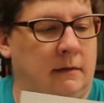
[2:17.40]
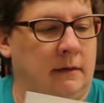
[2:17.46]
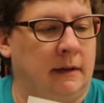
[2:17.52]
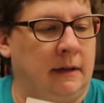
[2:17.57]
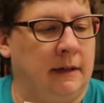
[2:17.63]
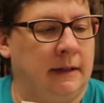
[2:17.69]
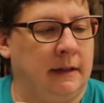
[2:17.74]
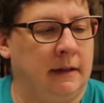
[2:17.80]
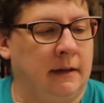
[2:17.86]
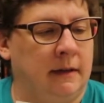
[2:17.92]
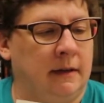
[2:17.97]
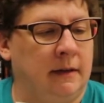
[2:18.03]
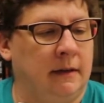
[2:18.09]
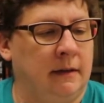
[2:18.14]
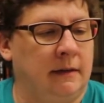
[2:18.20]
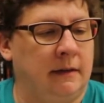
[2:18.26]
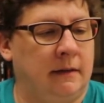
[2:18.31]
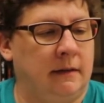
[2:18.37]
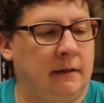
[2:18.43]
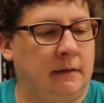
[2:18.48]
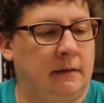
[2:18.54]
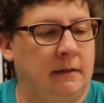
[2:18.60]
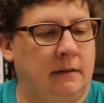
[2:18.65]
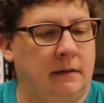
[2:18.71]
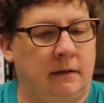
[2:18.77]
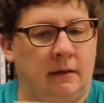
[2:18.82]
This
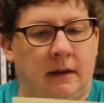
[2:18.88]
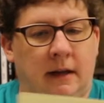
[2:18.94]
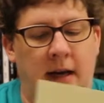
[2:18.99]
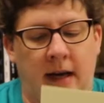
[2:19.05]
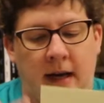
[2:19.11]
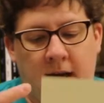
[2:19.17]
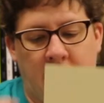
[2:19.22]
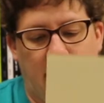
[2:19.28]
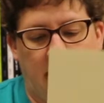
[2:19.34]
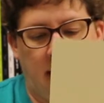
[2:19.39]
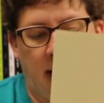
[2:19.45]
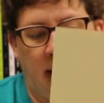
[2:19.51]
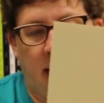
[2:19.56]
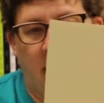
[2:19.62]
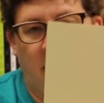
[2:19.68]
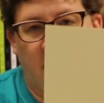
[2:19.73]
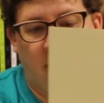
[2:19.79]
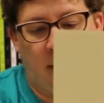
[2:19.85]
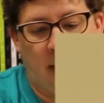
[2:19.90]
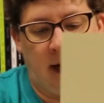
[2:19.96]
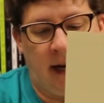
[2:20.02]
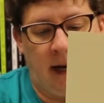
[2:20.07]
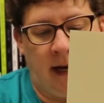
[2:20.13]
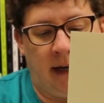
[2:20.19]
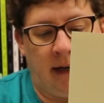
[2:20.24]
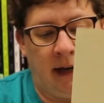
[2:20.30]
is the 8.5 by
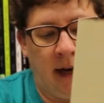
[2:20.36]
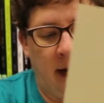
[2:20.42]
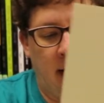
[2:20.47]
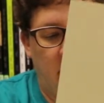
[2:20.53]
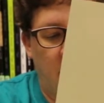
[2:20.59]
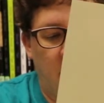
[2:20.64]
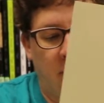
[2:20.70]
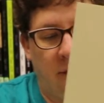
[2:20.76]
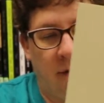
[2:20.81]
8.5.